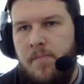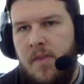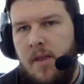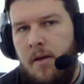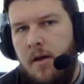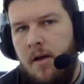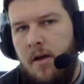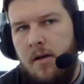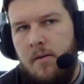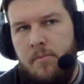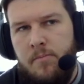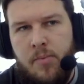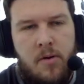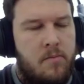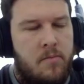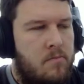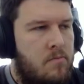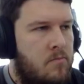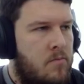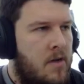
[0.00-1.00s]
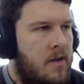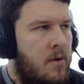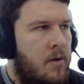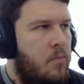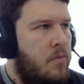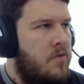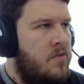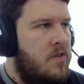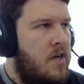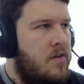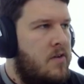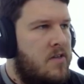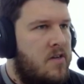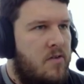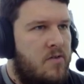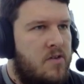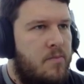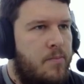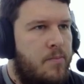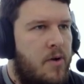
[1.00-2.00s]
but again we've set
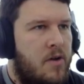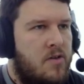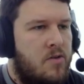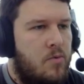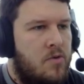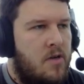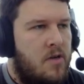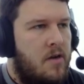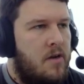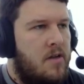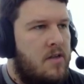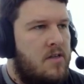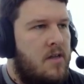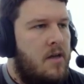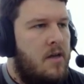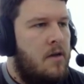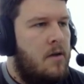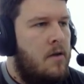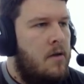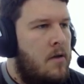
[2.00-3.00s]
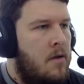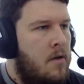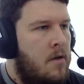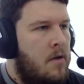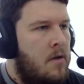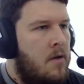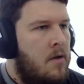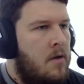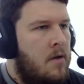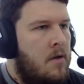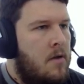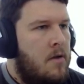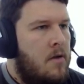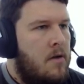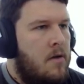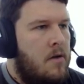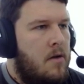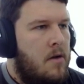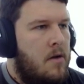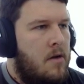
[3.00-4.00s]
ourselves some personal targets there
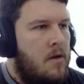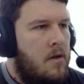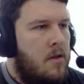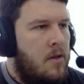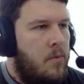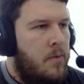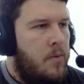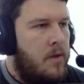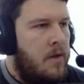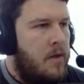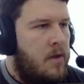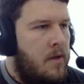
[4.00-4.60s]
that we